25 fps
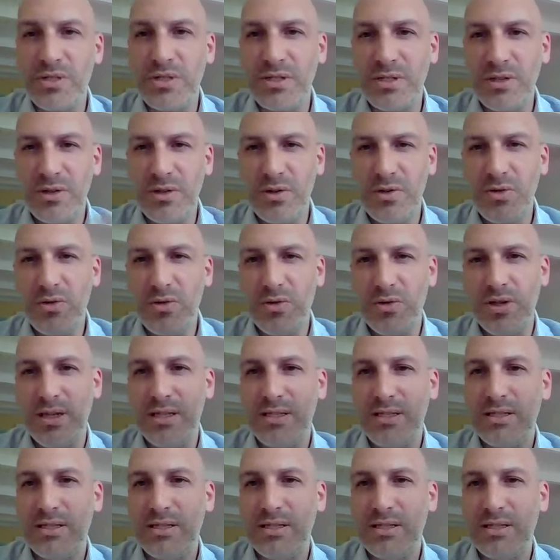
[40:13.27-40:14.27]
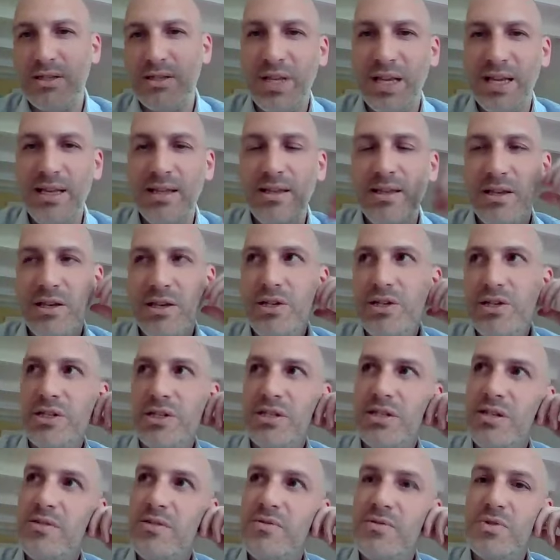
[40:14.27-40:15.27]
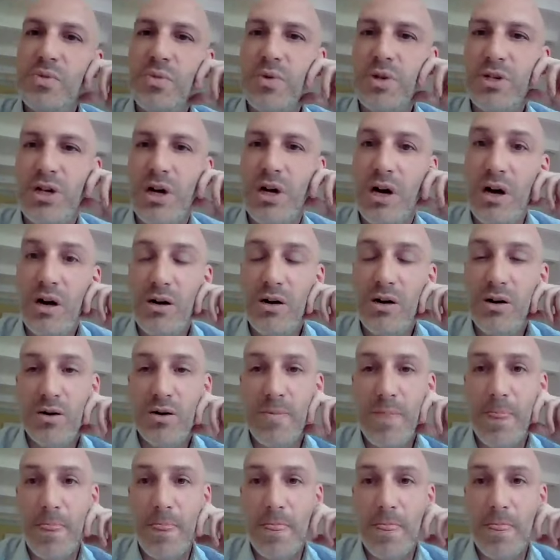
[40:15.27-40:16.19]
So, you know, these opt-in initiatives, which are